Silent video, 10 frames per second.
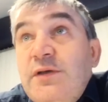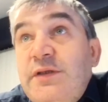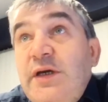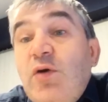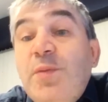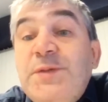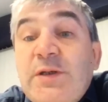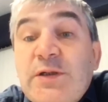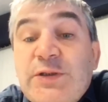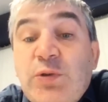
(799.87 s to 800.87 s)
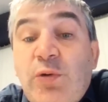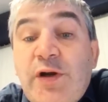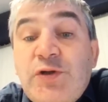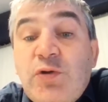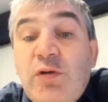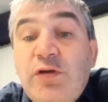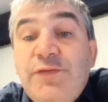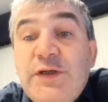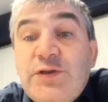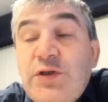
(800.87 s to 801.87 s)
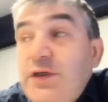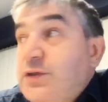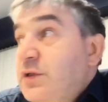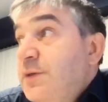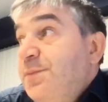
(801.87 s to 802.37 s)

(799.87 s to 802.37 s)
the optical storage, all of this is